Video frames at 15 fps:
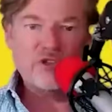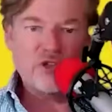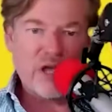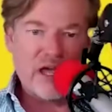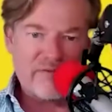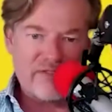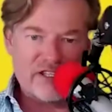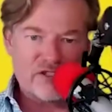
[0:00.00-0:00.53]
do
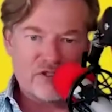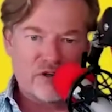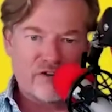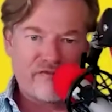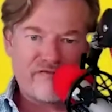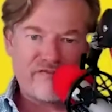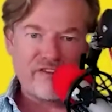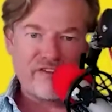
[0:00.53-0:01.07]
have these sort of
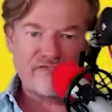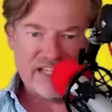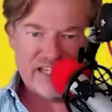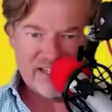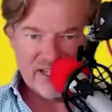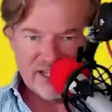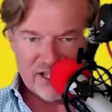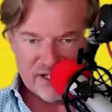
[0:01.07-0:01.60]

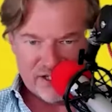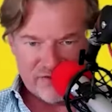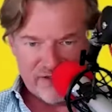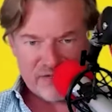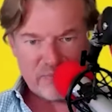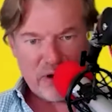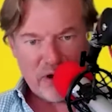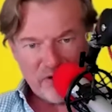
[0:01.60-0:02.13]
15 years of
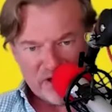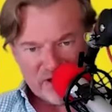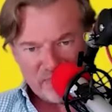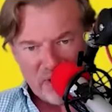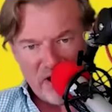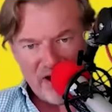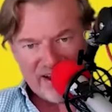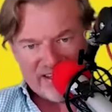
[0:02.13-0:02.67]
experience
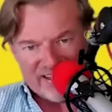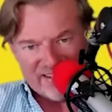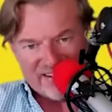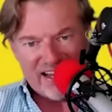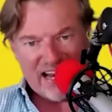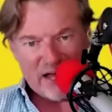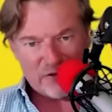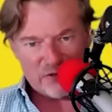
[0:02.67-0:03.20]
behind it
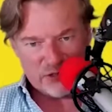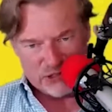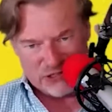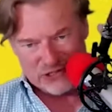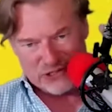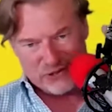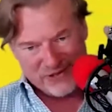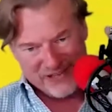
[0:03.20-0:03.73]
that allows you to
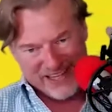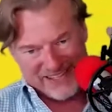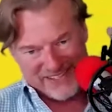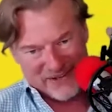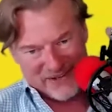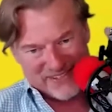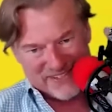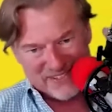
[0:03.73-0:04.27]
do that.
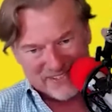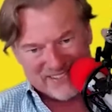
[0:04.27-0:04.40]
So it's not.